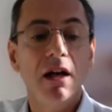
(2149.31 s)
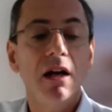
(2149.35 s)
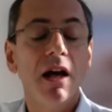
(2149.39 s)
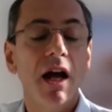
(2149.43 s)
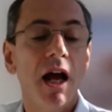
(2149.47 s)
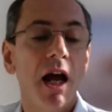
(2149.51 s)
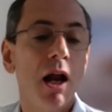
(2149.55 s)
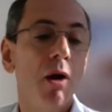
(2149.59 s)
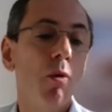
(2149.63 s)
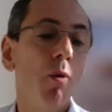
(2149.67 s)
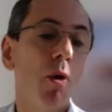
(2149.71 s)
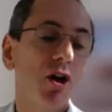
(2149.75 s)

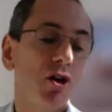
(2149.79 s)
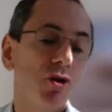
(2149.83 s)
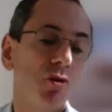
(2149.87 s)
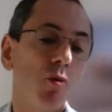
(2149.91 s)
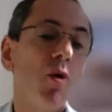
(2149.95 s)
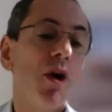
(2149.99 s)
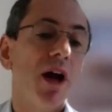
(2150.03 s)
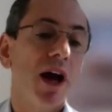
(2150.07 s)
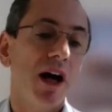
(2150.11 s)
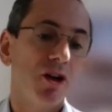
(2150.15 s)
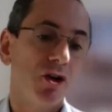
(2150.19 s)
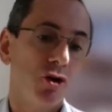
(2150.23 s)
and what
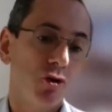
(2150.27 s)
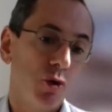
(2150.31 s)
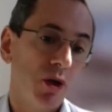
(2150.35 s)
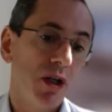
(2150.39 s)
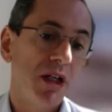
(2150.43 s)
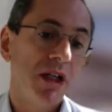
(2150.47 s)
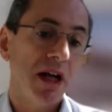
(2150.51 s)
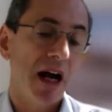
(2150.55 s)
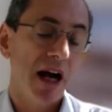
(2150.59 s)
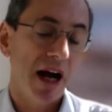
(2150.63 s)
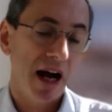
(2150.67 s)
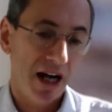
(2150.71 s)
we are
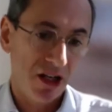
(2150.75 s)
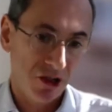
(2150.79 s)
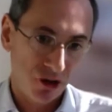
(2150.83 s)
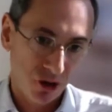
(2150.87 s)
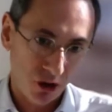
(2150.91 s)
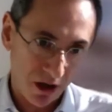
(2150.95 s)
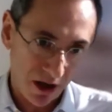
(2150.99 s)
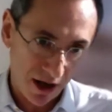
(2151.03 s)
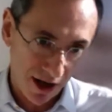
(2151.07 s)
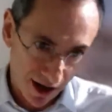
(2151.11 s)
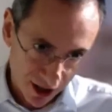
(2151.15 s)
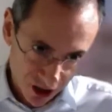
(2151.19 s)
doing as a
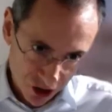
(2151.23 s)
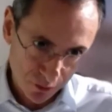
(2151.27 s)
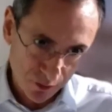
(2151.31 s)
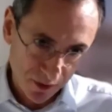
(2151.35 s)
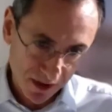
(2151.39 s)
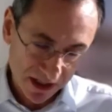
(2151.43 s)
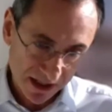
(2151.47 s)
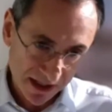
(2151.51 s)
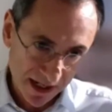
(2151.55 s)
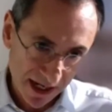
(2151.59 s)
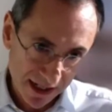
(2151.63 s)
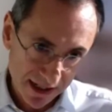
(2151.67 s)
large
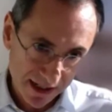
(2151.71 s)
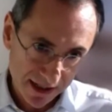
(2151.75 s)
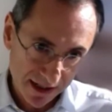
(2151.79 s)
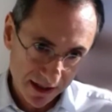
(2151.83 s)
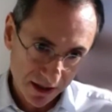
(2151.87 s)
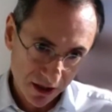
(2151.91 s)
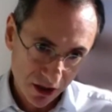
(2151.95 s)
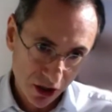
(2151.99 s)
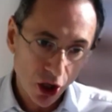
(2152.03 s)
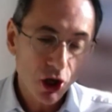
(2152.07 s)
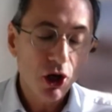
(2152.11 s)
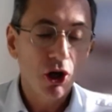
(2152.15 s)
business.